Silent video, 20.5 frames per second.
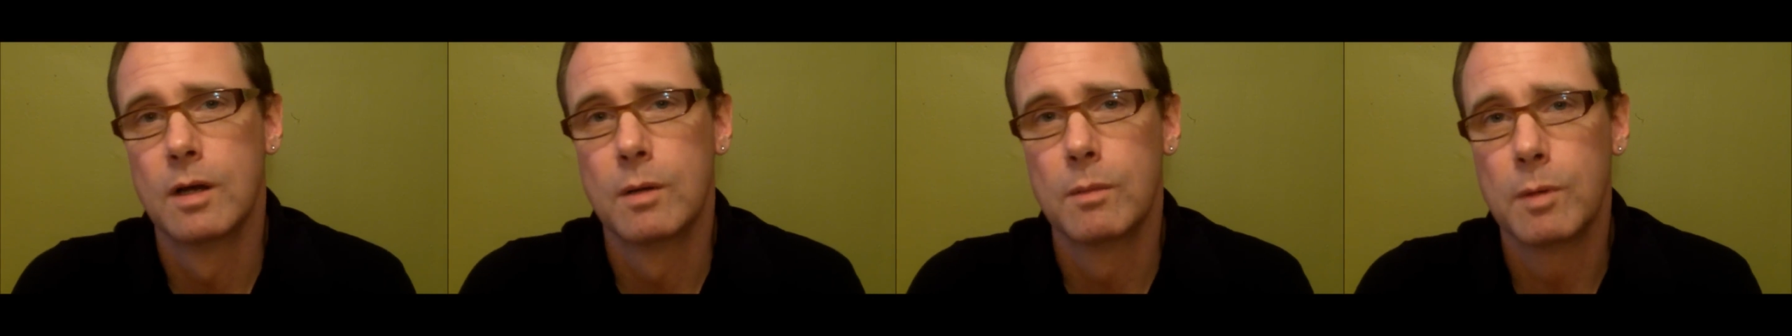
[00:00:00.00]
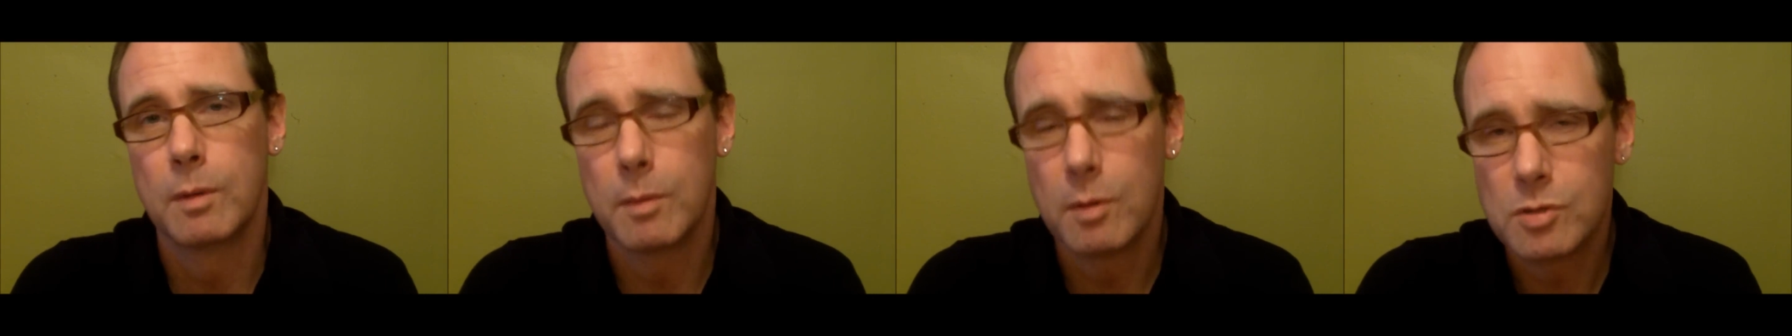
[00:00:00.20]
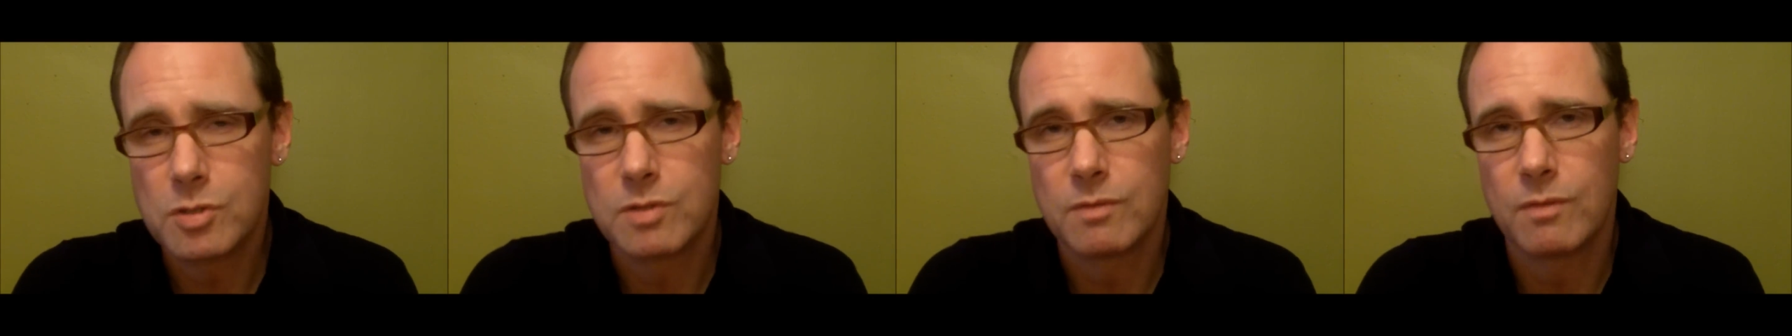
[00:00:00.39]
But
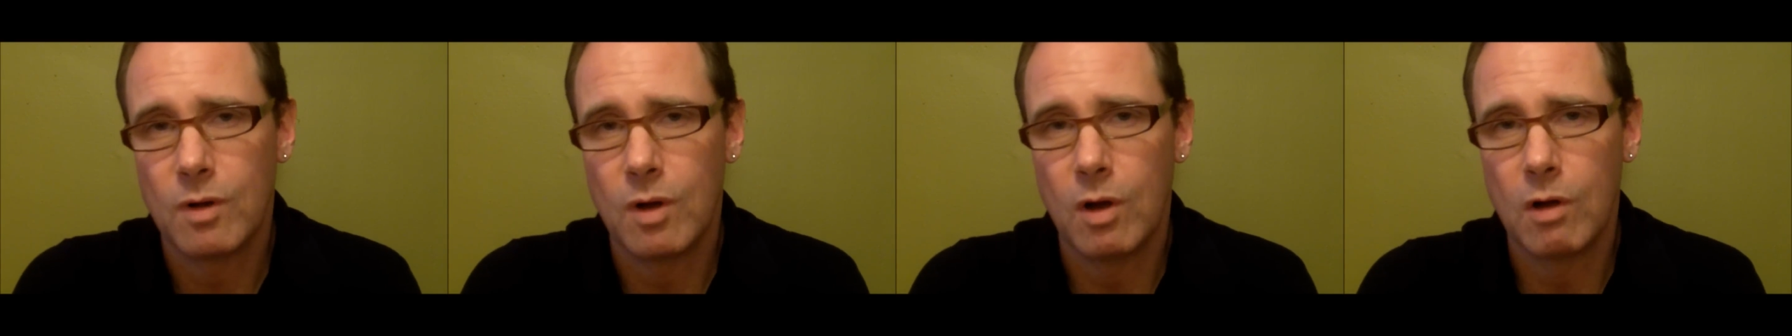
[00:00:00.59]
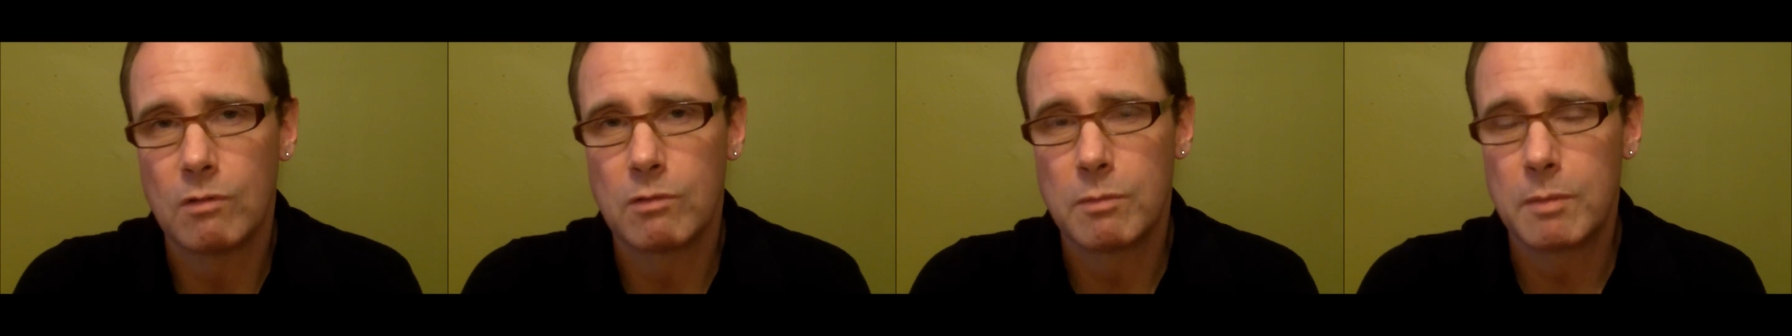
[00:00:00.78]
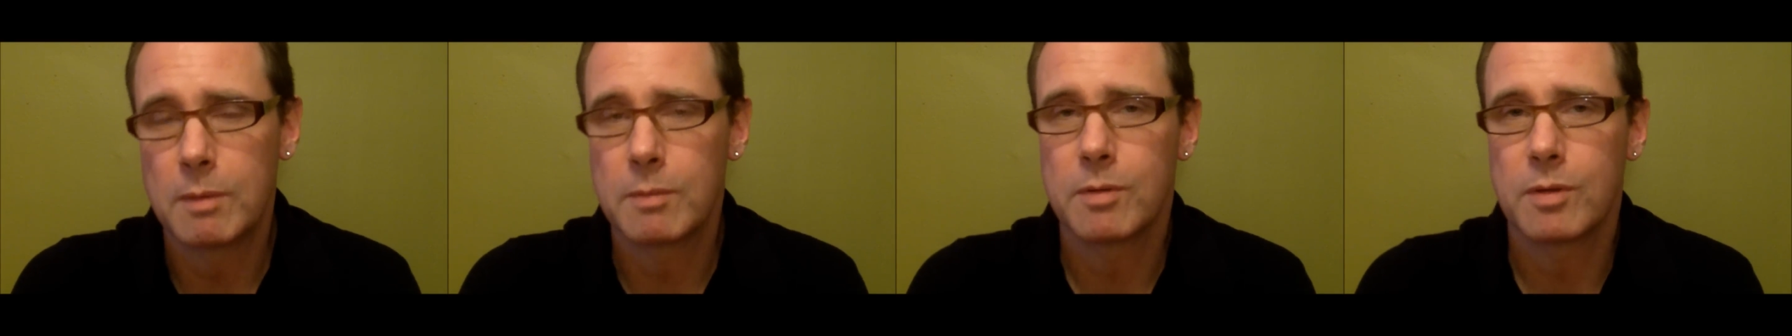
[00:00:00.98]
most of all,
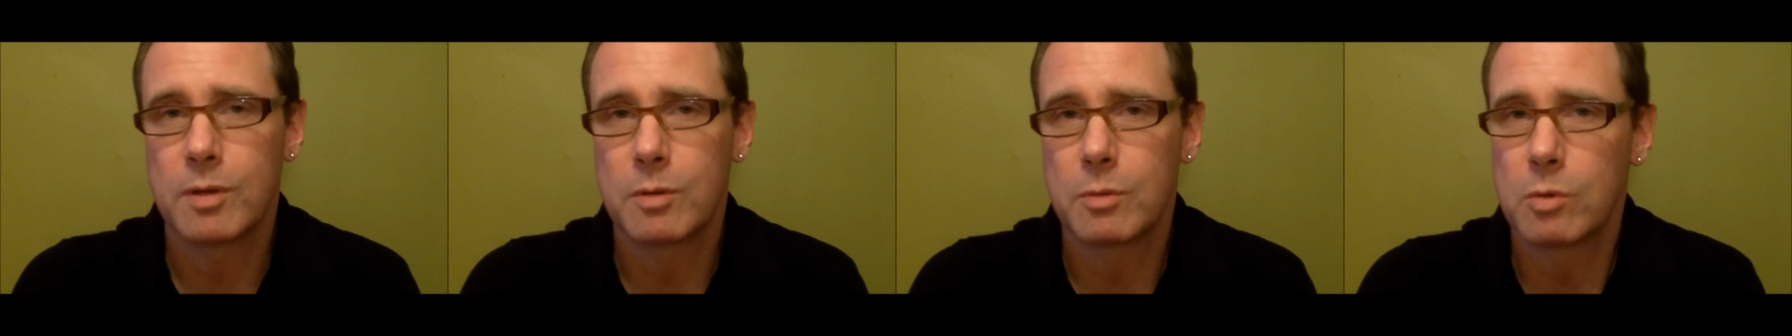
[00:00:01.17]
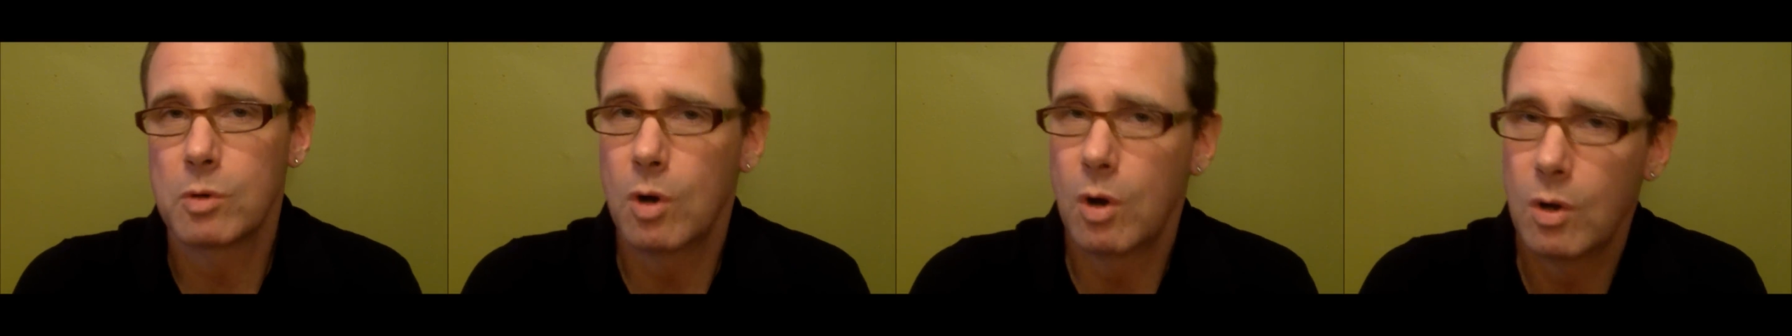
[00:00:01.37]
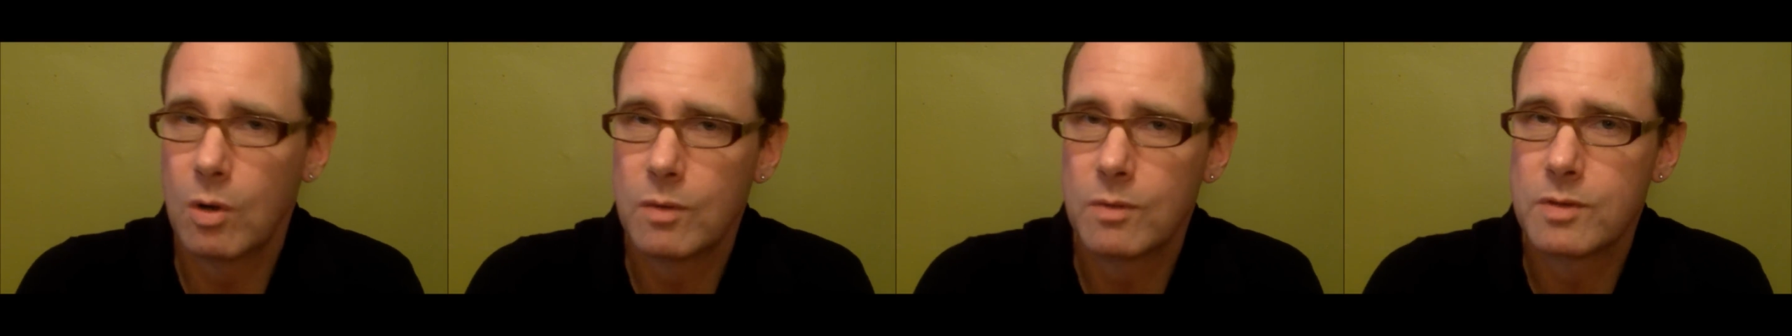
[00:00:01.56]
remember that we're
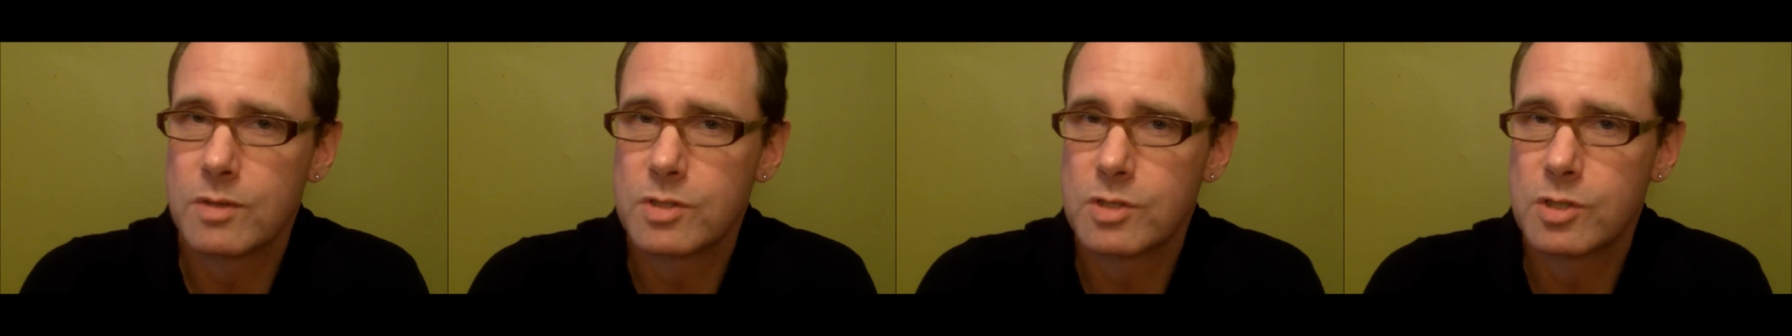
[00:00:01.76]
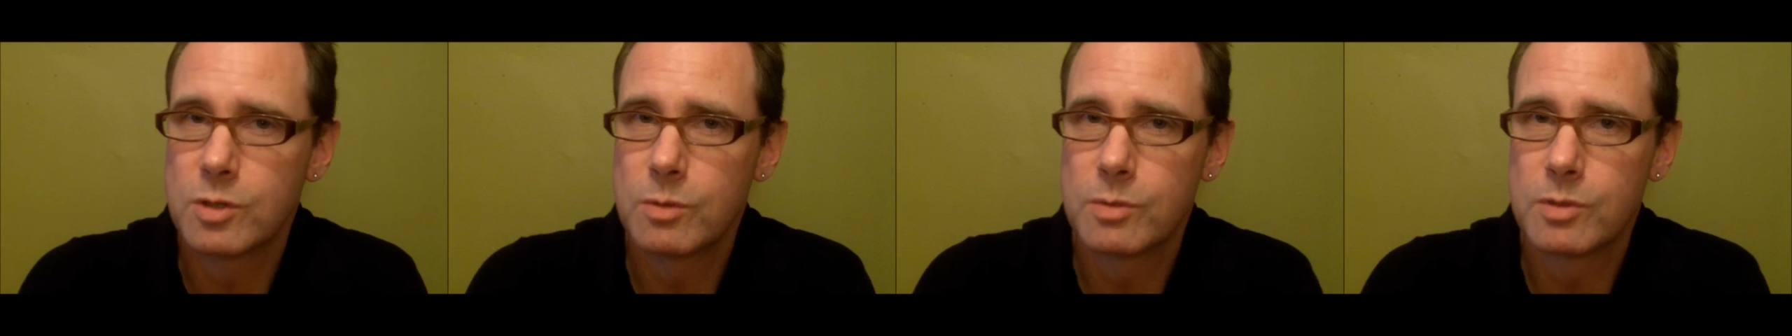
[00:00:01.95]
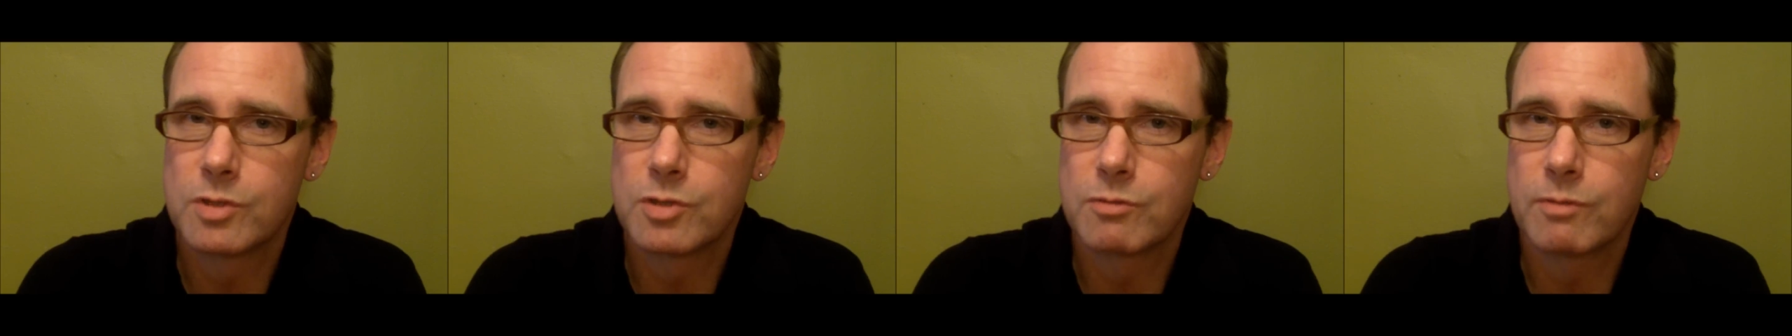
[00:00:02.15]
all in this
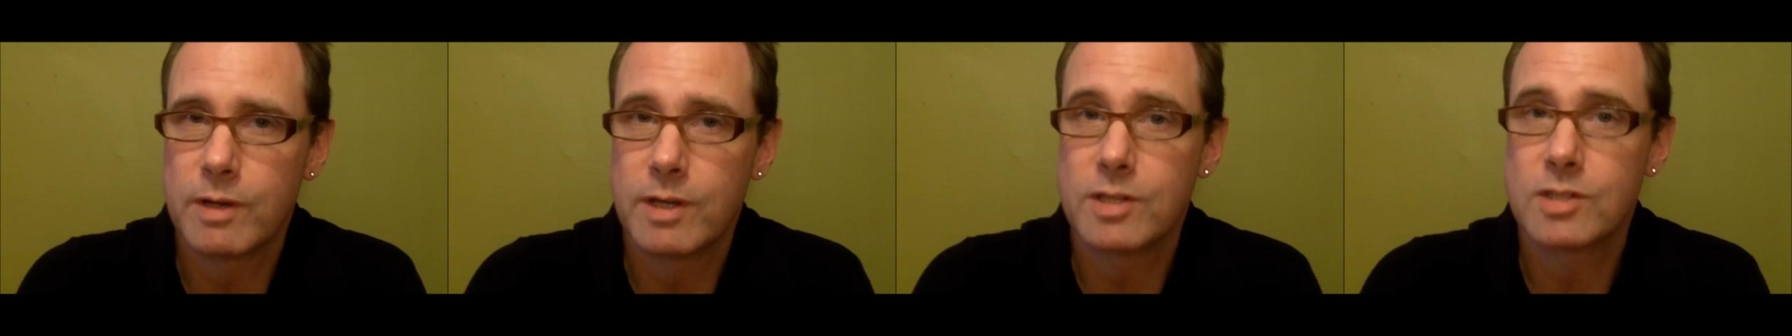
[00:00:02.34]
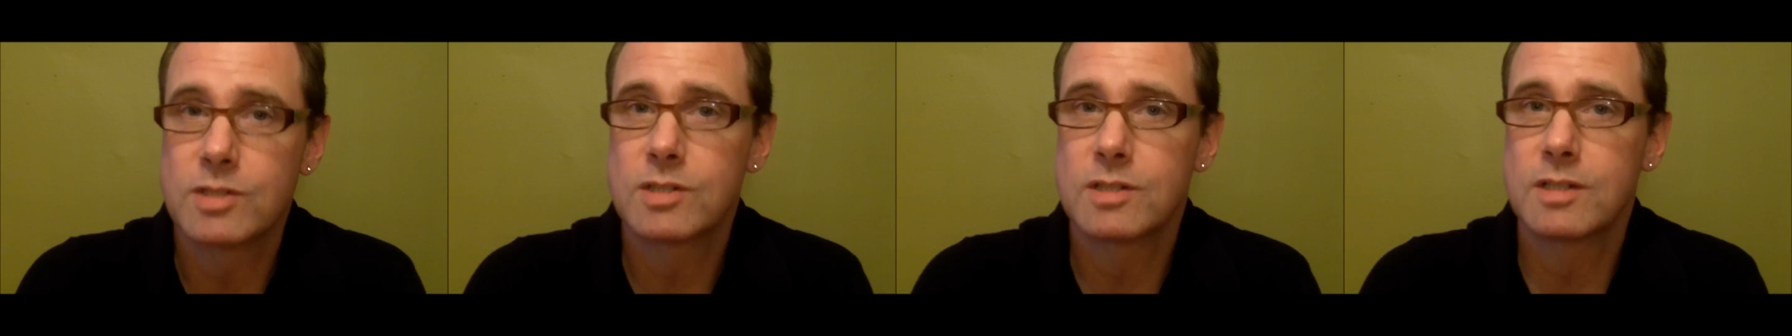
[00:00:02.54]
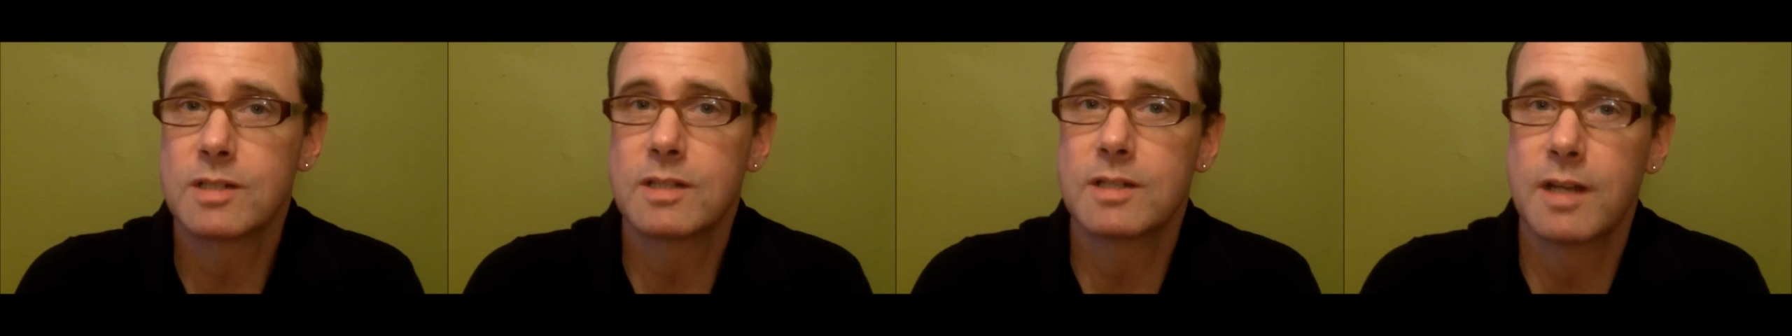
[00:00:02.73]
human's race
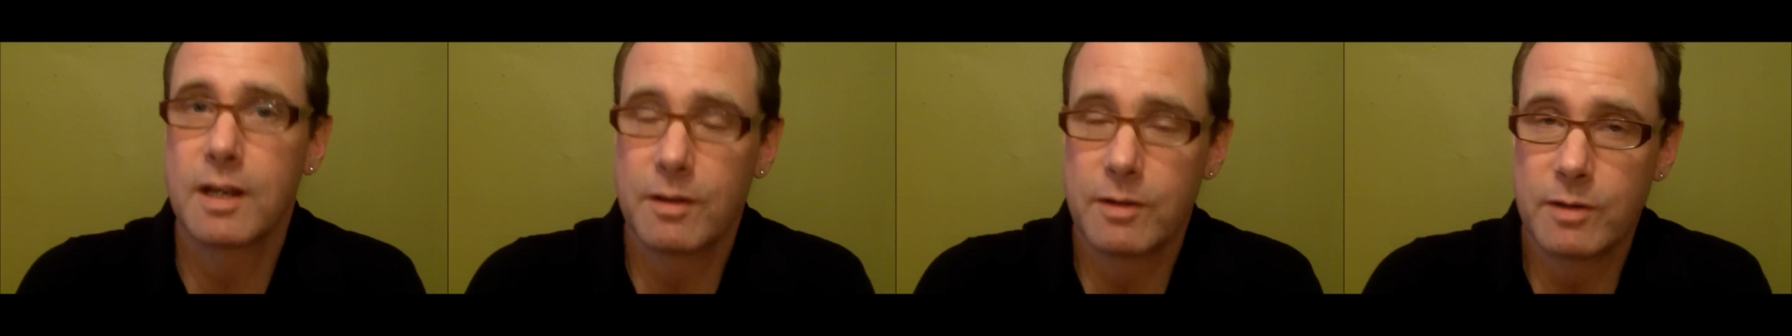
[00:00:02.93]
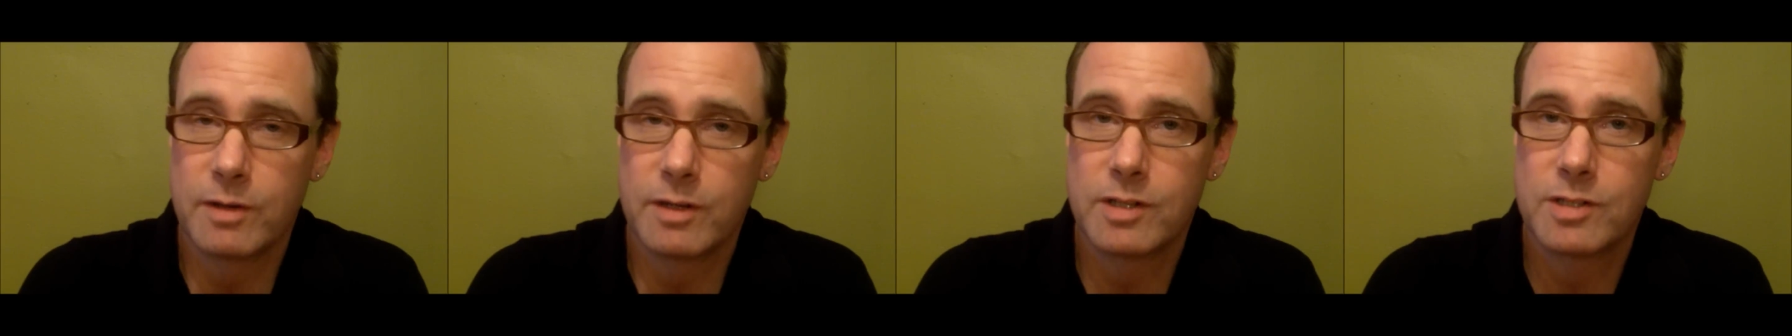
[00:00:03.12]
together.